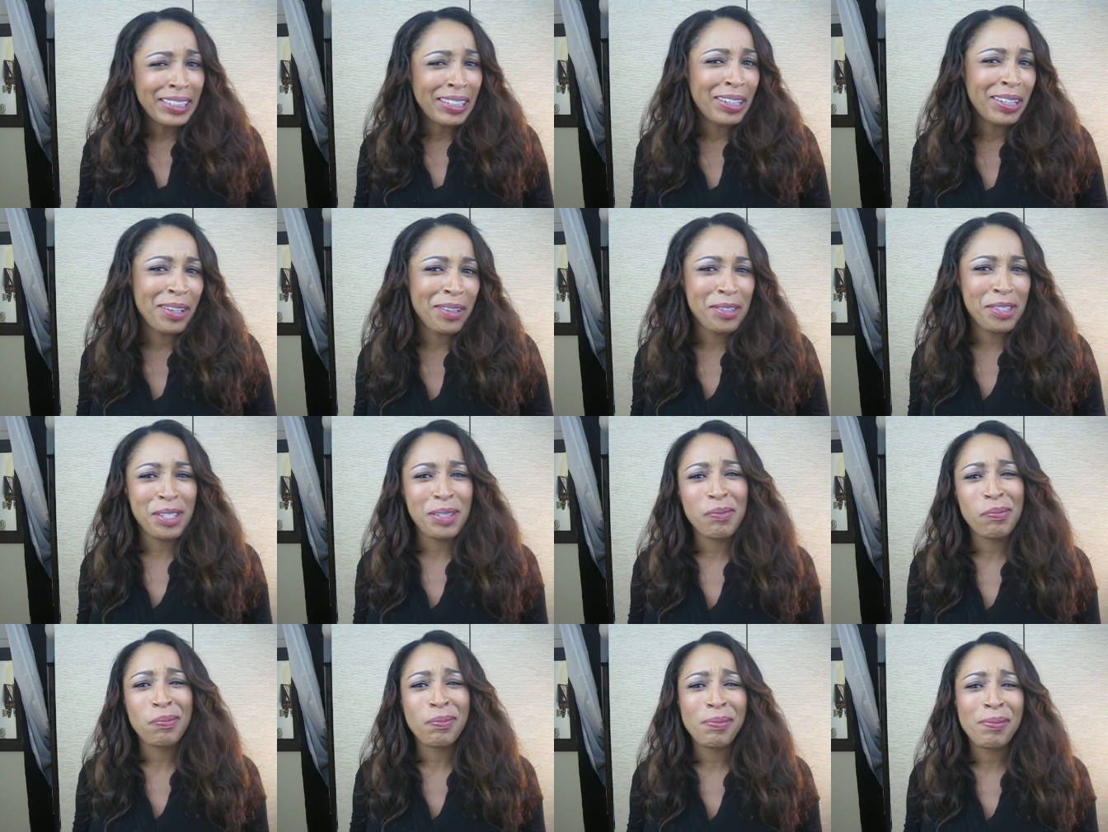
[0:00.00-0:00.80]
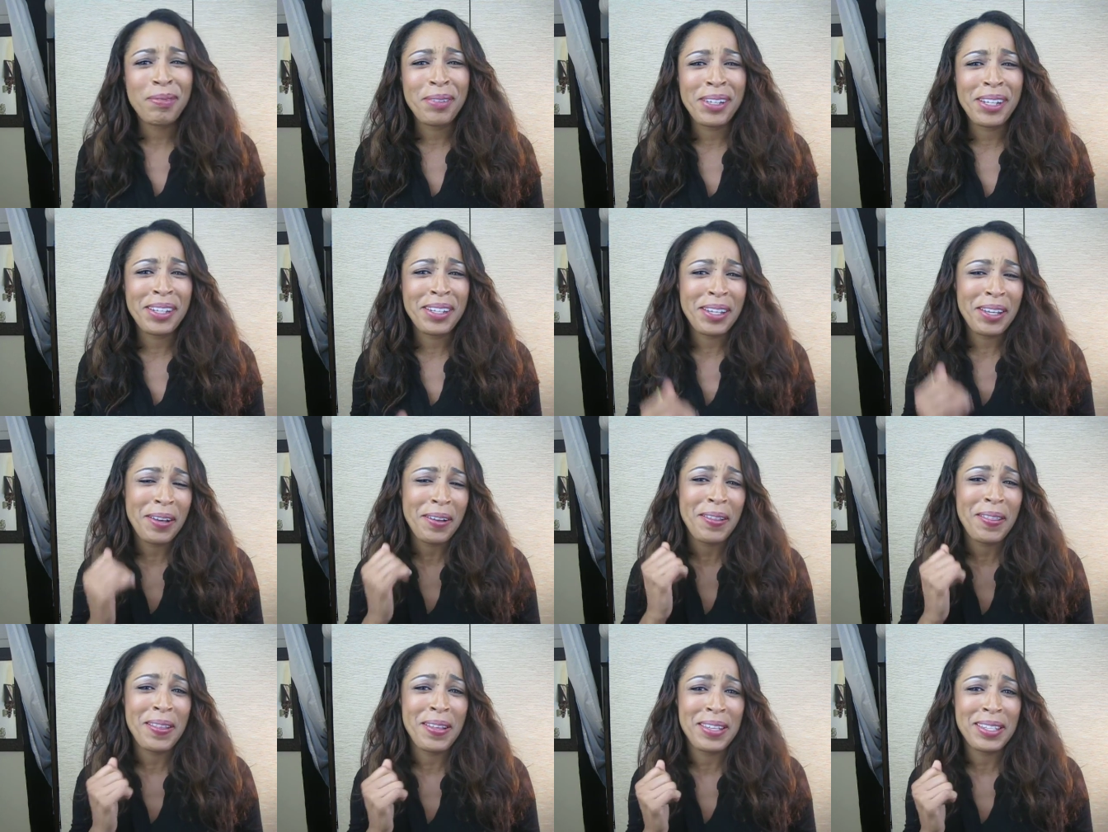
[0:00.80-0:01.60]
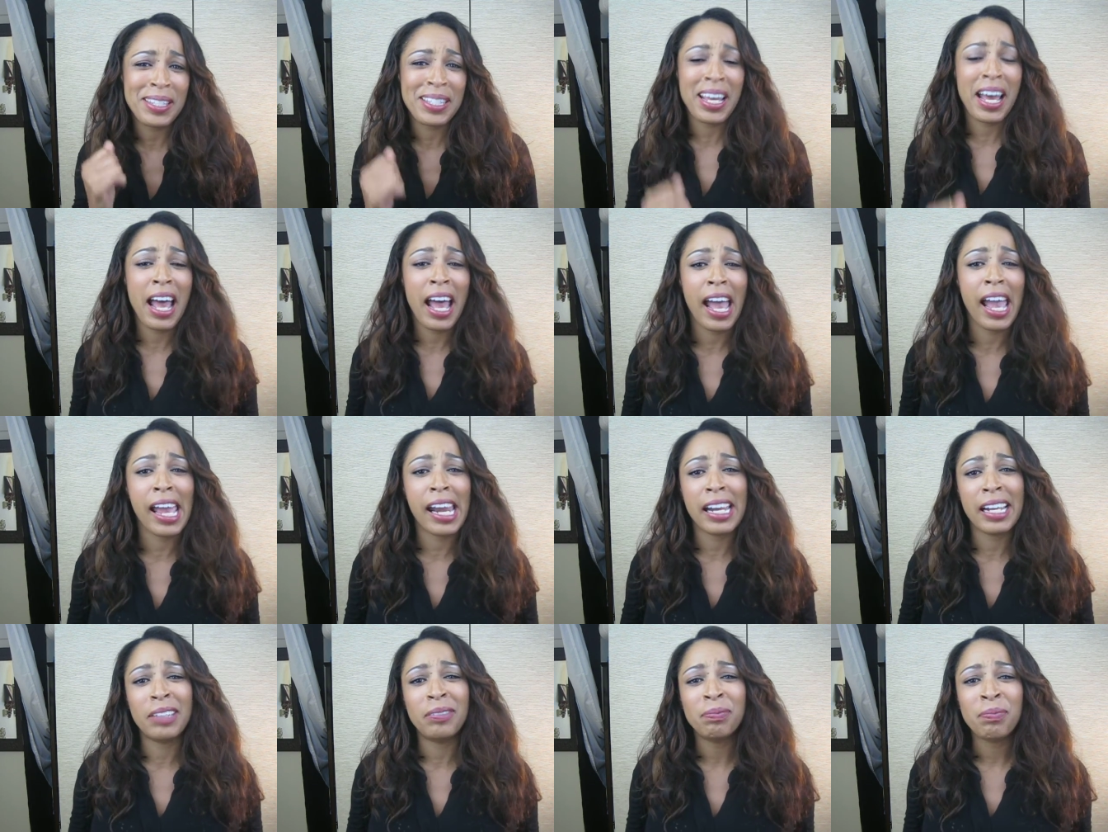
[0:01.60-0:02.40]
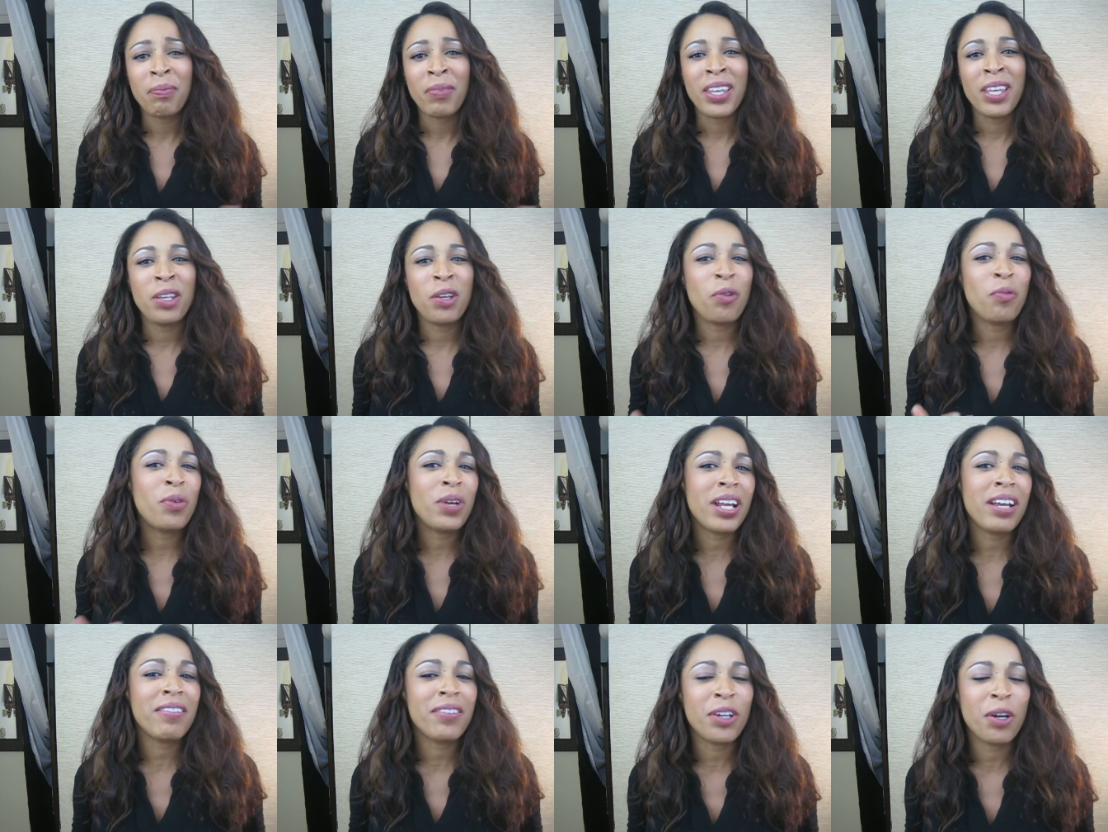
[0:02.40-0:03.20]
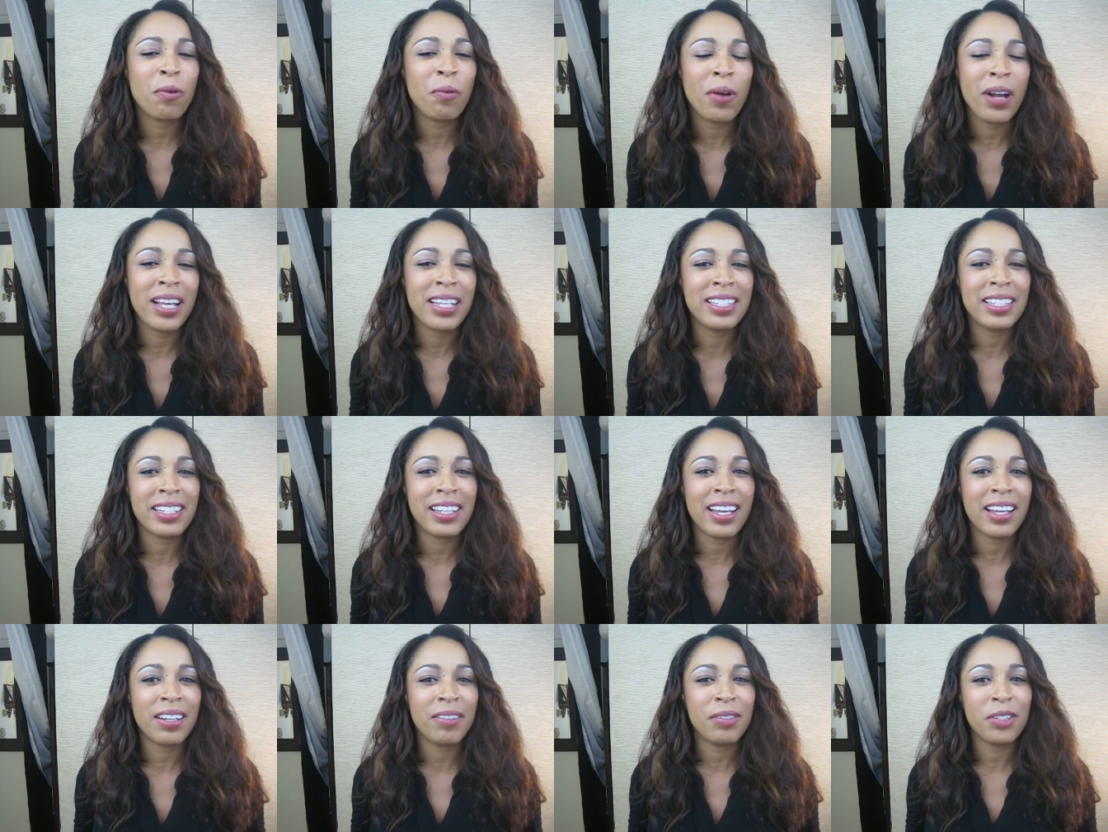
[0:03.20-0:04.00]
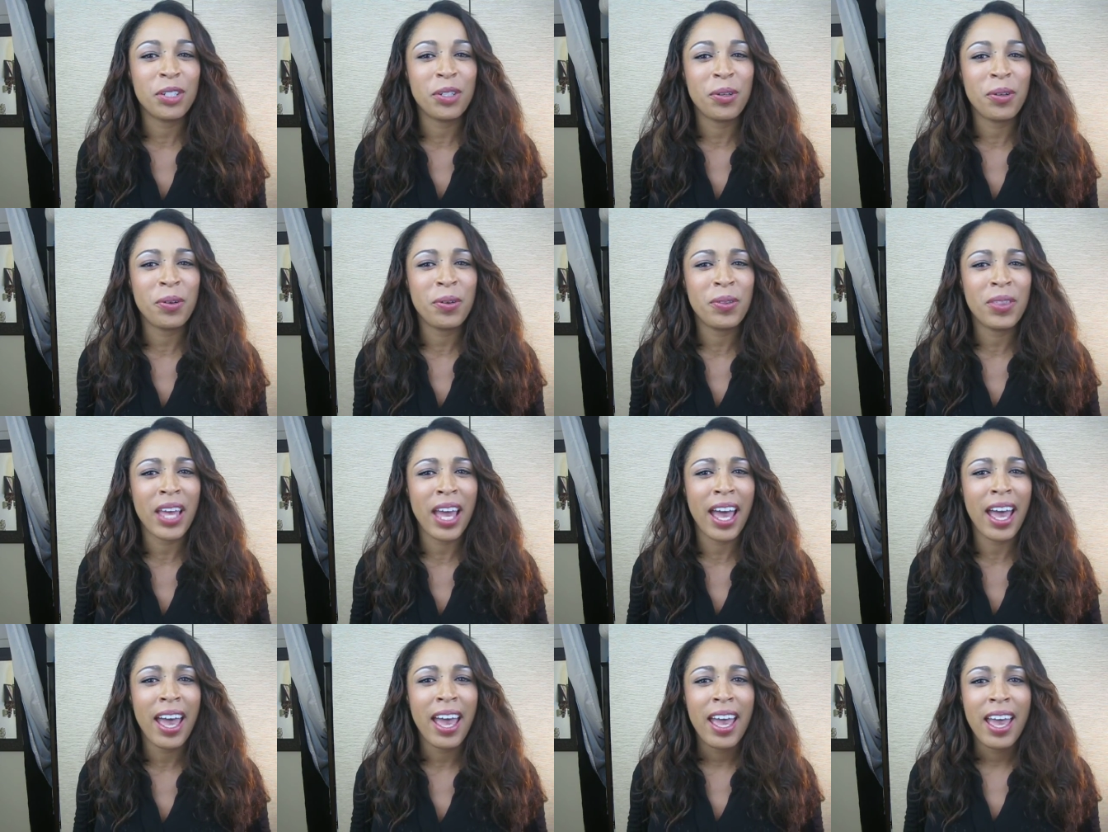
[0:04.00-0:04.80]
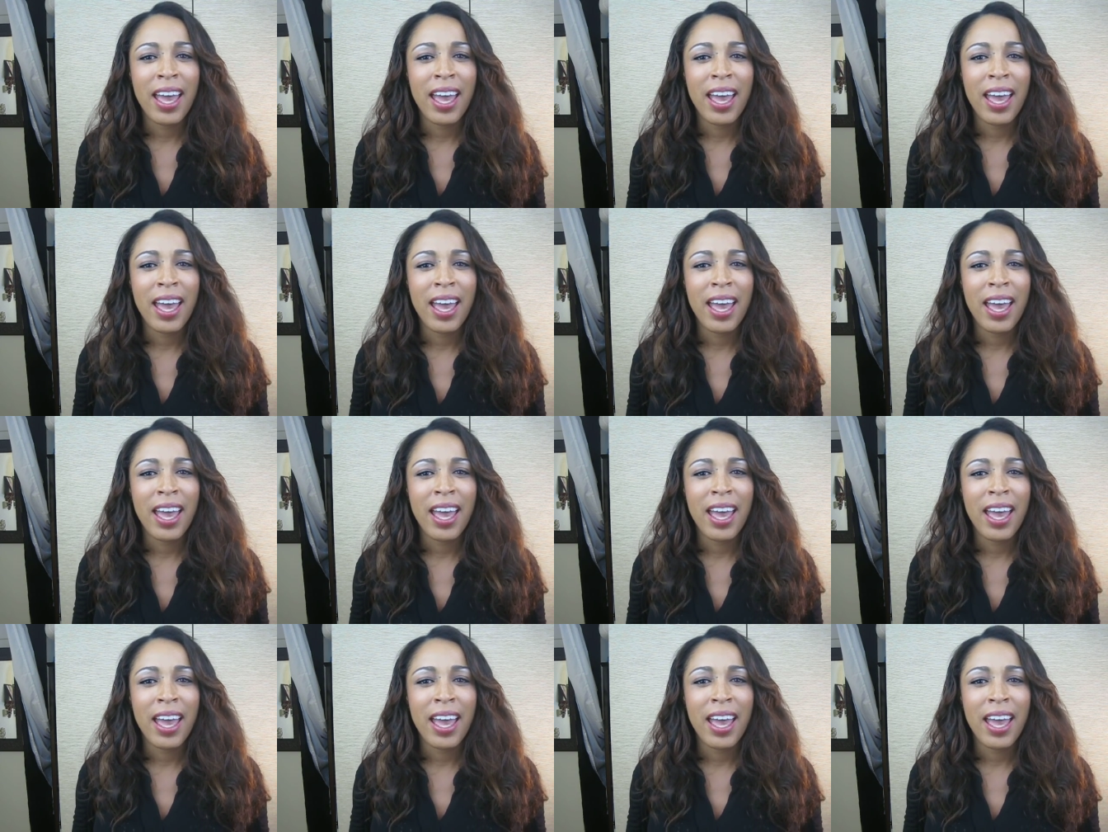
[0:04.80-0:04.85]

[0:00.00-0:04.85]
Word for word: you know, smiling on this side and, you know, whatever it was to kind of show that,